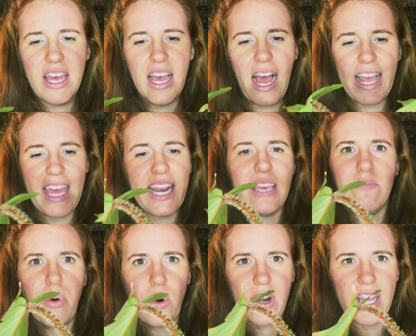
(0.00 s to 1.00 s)
I get
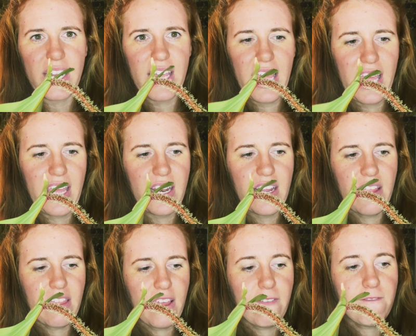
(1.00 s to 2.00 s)
imported in
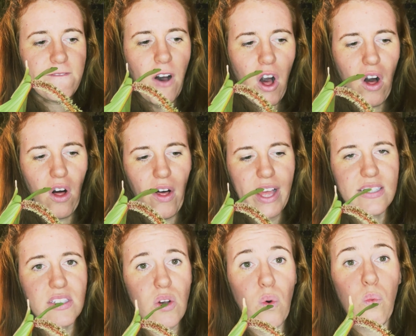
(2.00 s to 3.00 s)
the fall. And
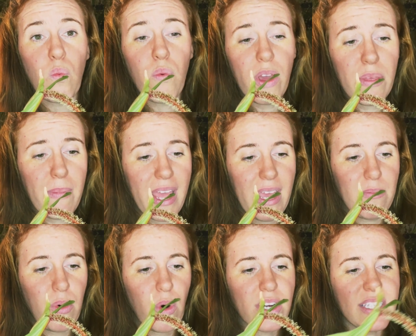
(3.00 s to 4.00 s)
so with my
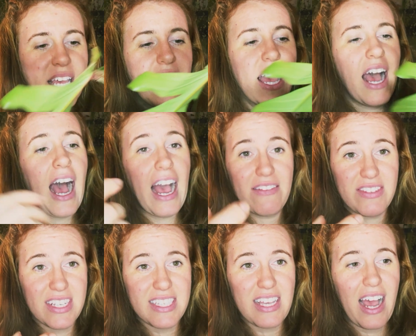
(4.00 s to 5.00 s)
imports, I've
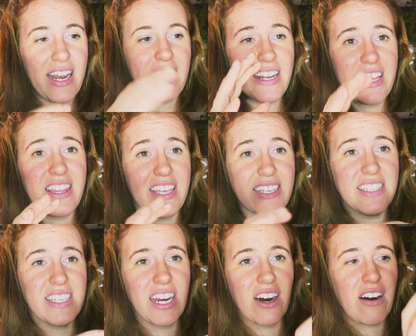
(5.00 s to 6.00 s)
decided
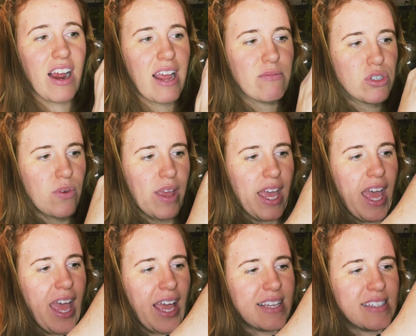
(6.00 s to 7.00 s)
this year I'm doing
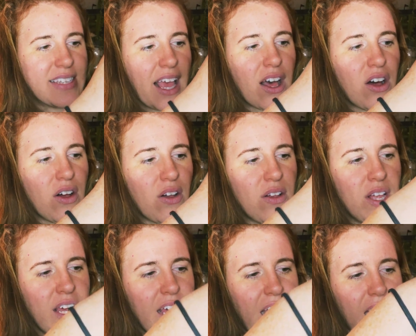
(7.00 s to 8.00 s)
a single
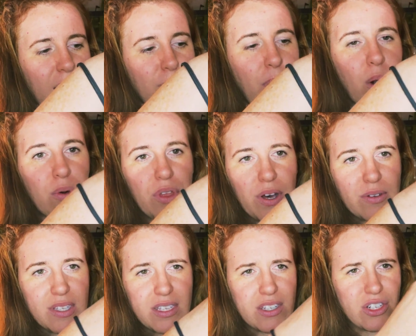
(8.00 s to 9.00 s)

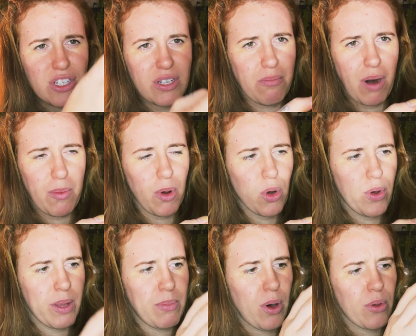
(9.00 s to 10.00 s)
pothos. This is just a marble
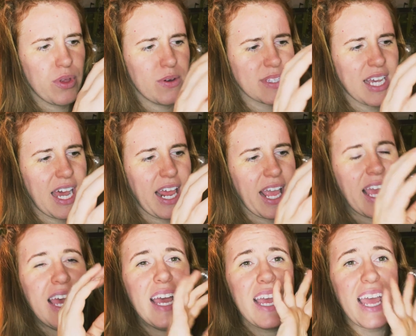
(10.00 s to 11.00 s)
queen pothos cutting
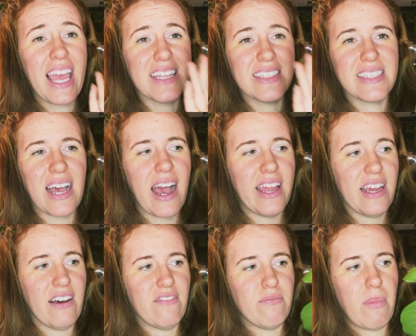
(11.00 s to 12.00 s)
inside
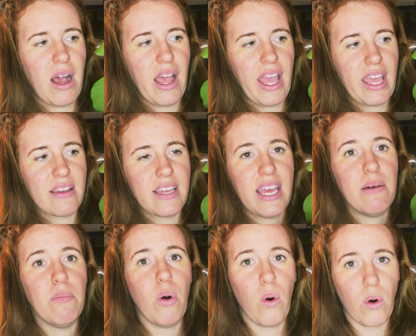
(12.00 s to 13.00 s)
of my
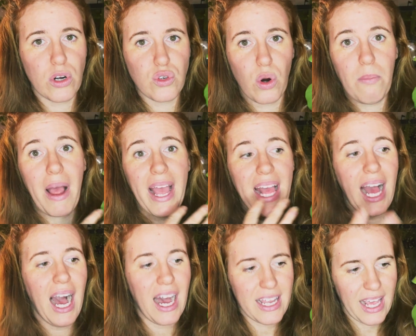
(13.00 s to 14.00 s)
import or my
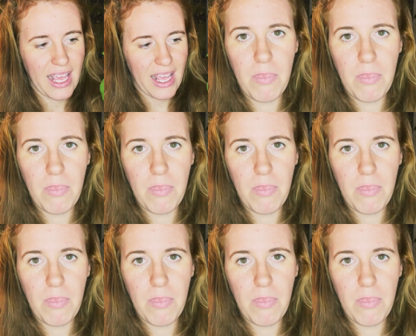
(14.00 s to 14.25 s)
cutting